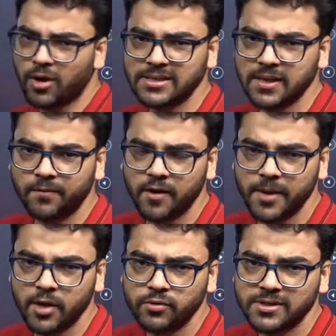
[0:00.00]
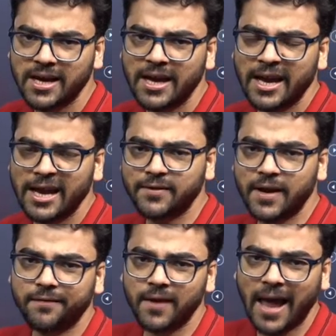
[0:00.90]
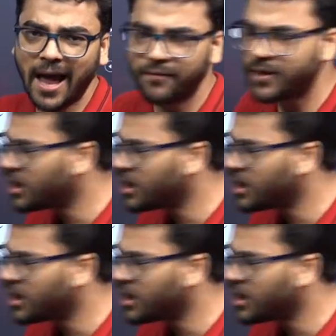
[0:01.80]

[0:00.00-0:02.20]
concept will be used. It, it will have